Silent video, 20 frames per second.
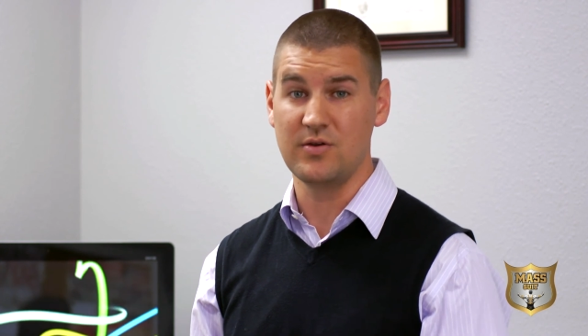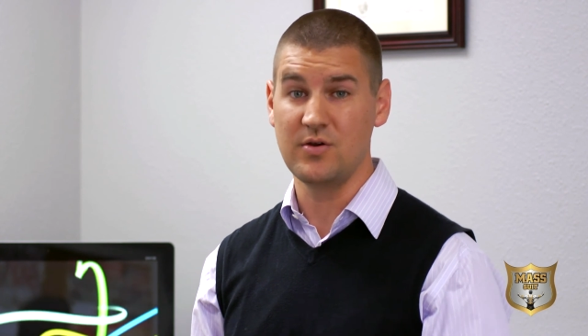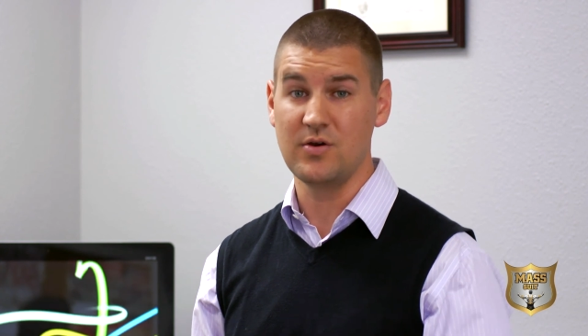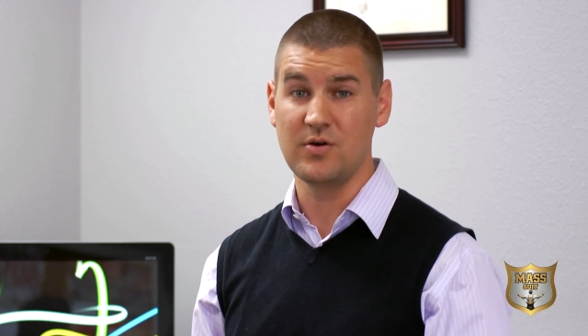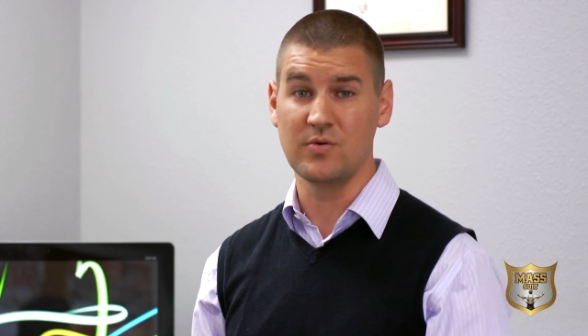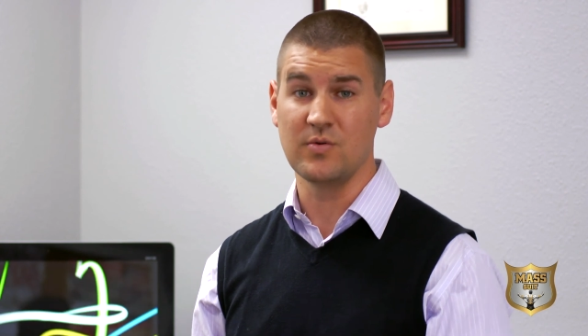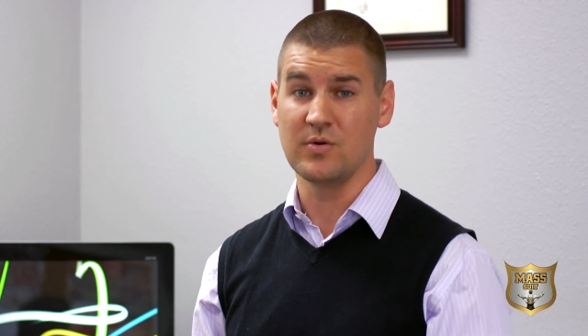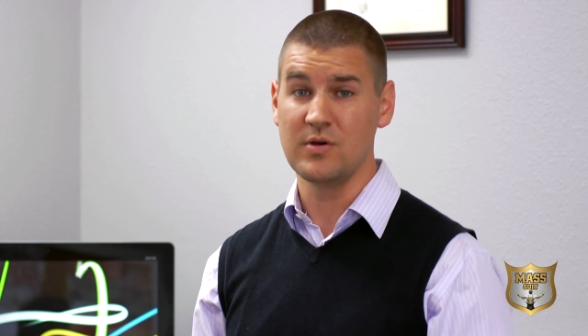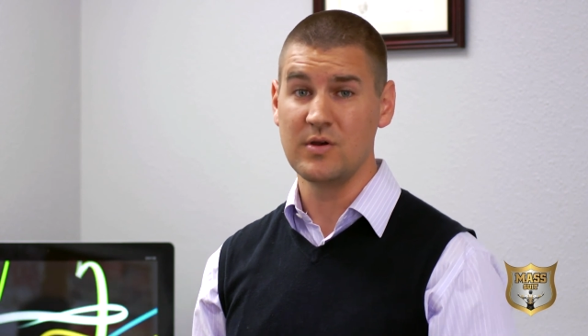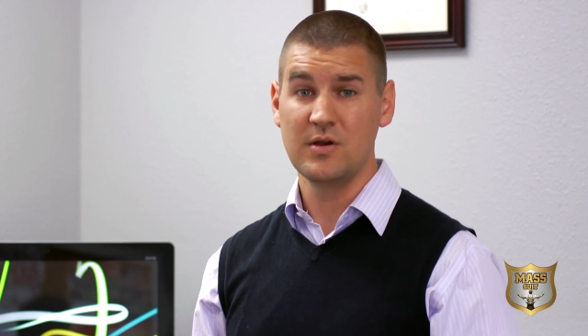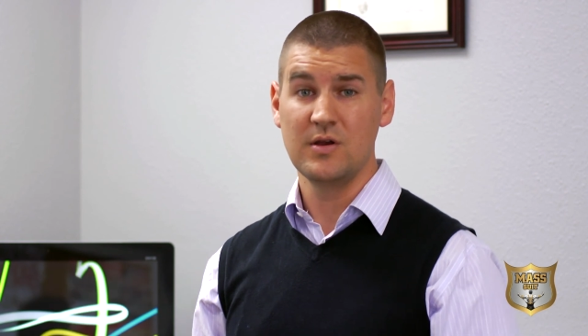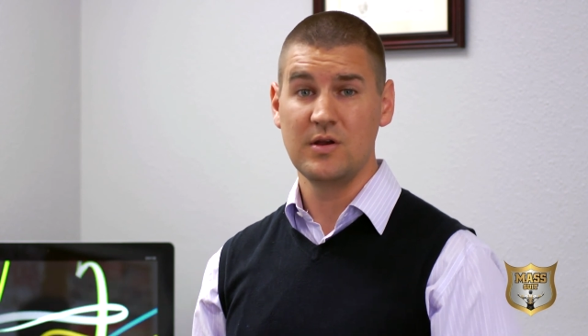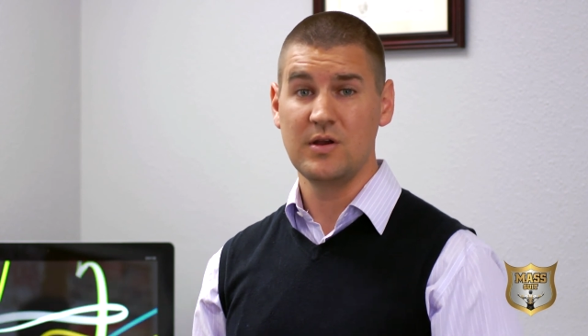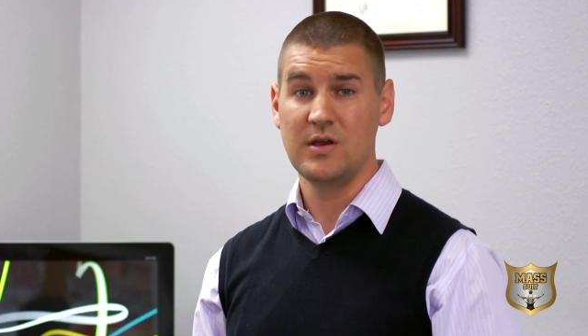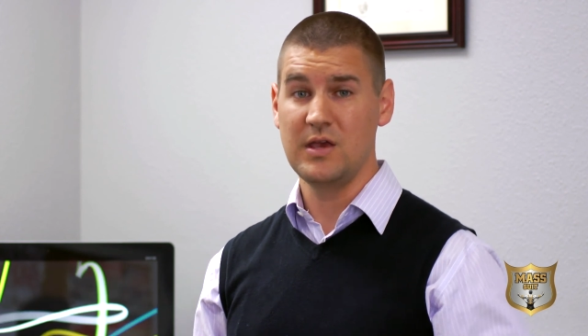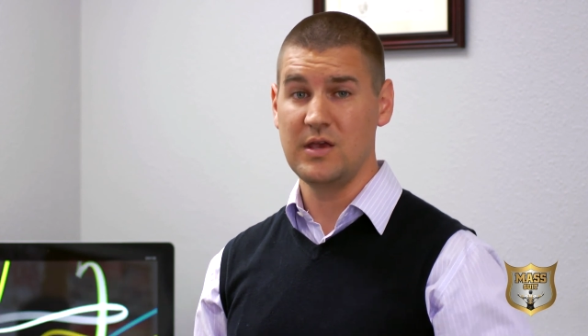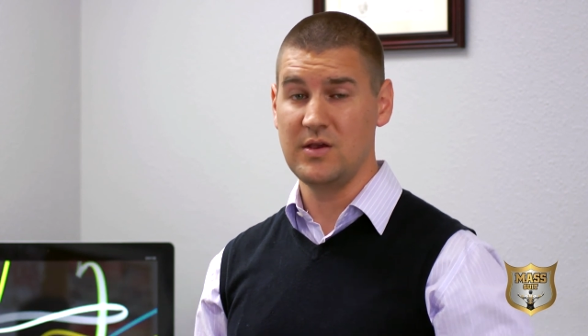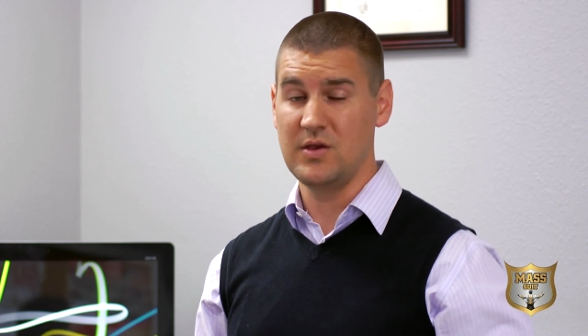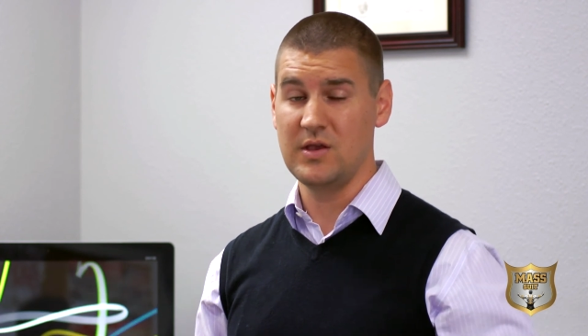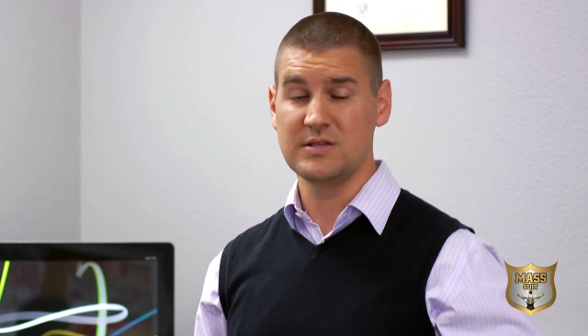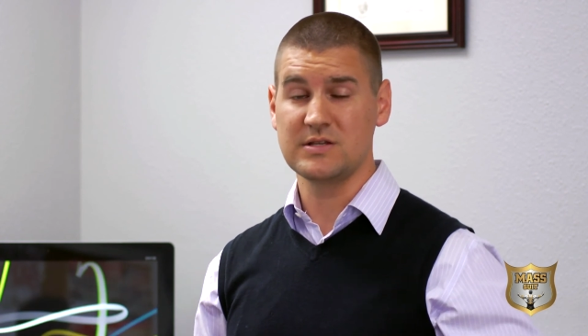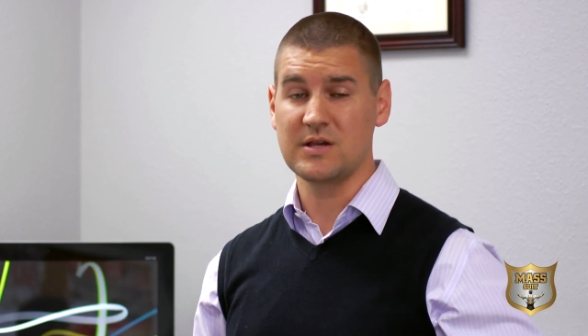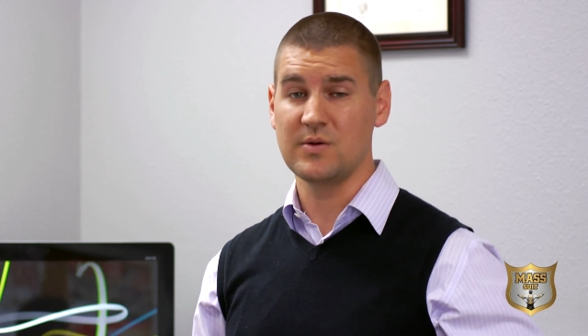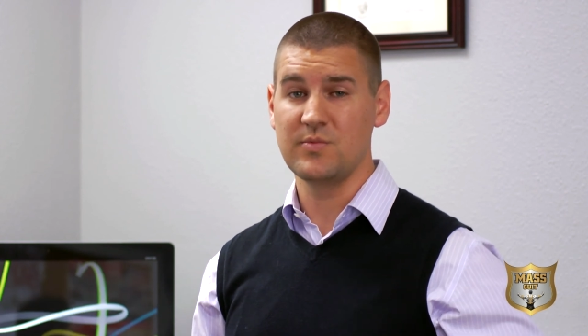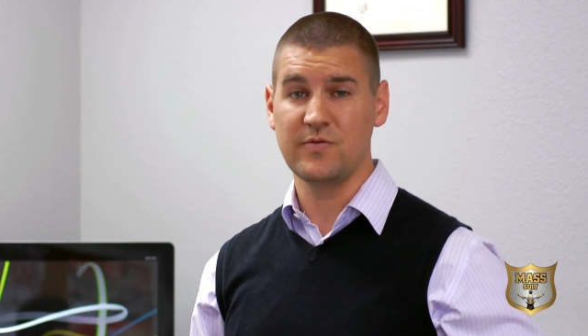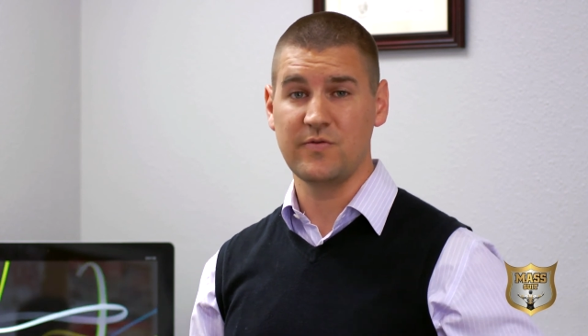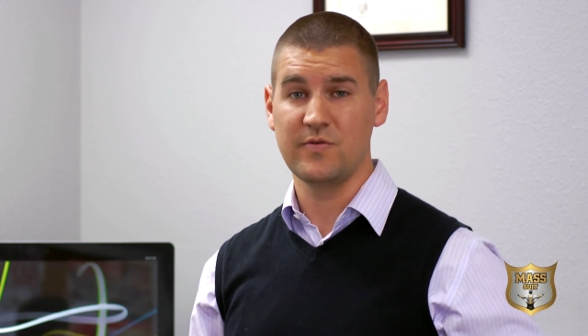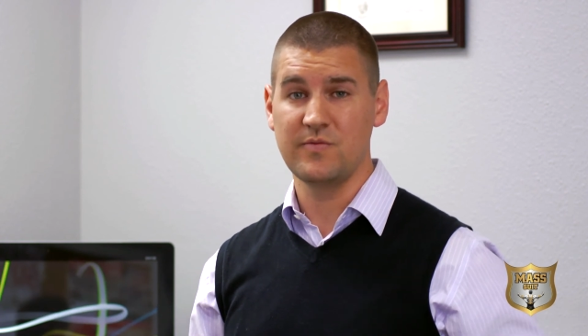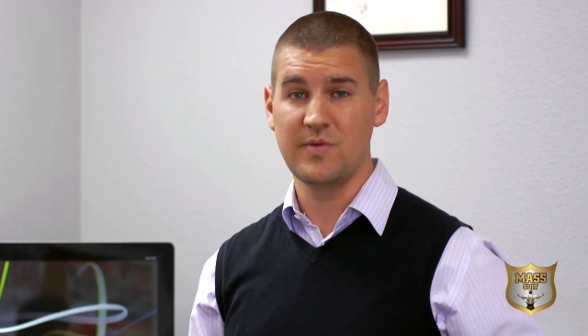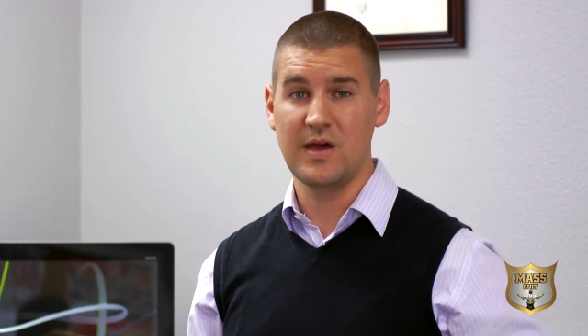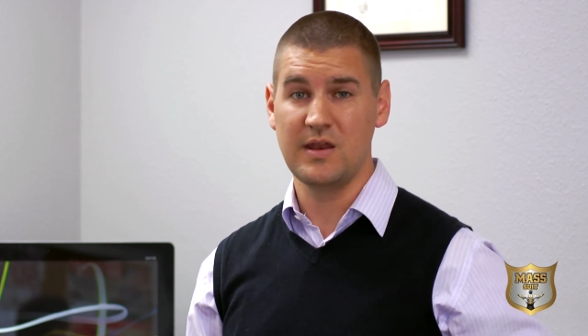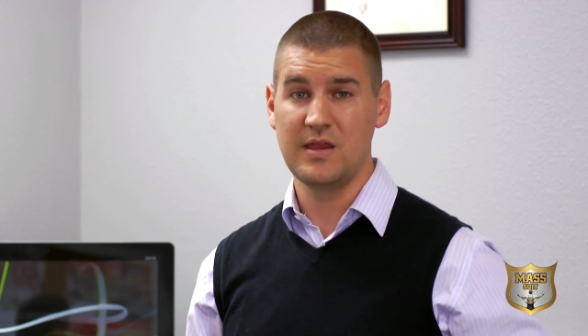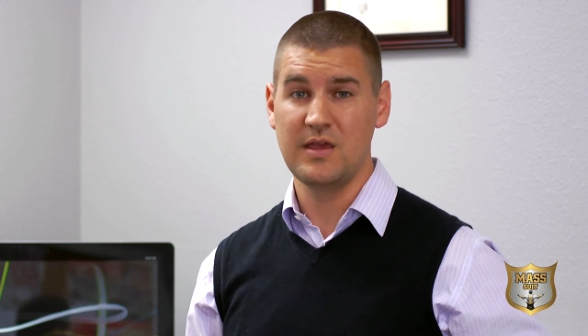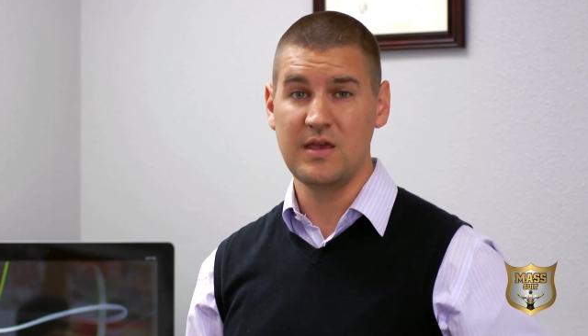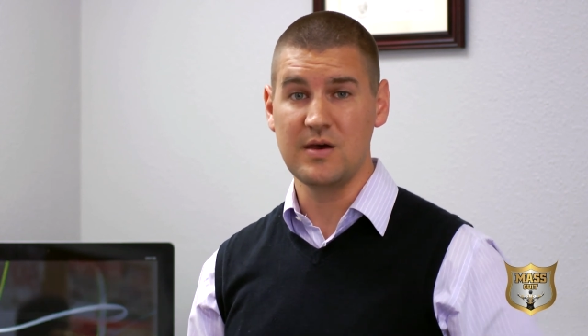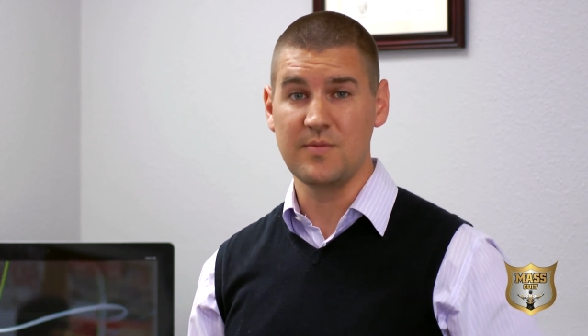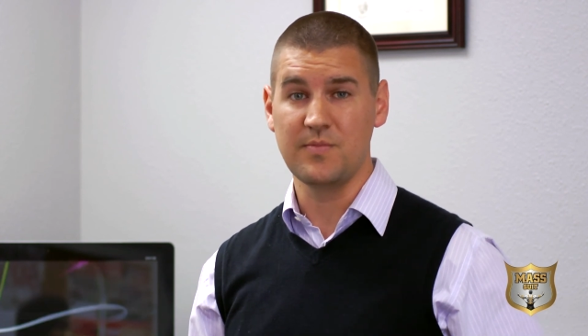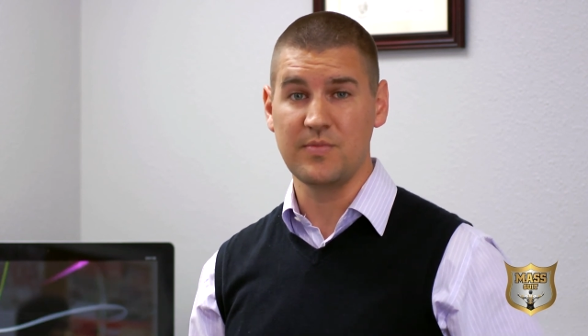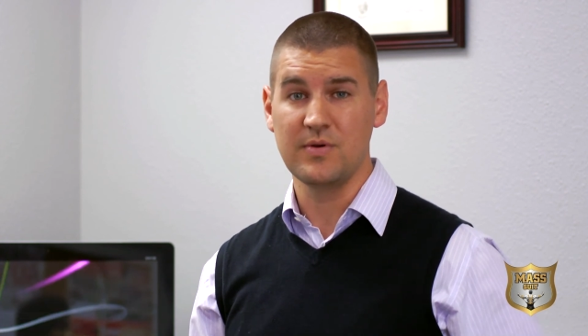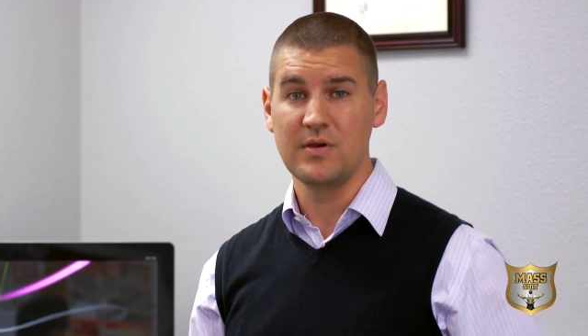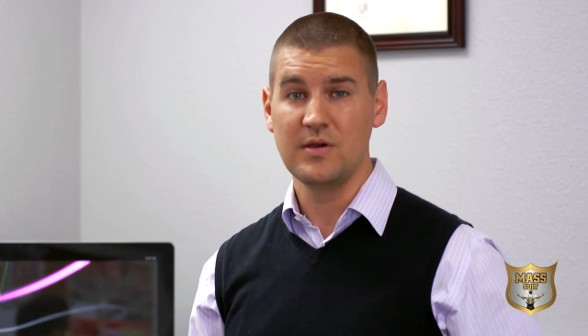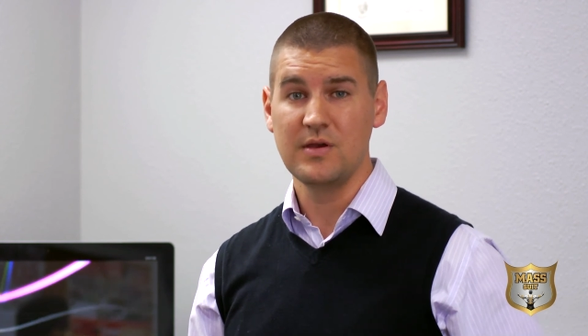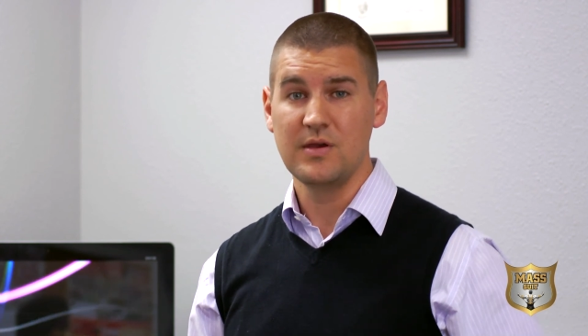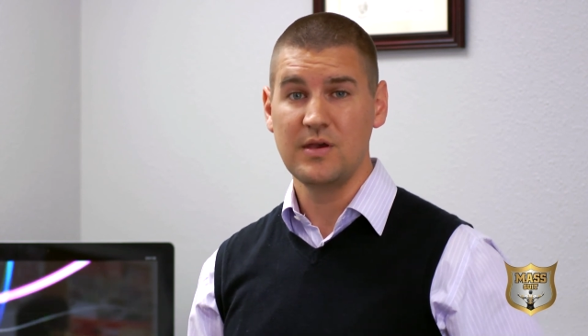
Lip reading: No, it's coming from that hip.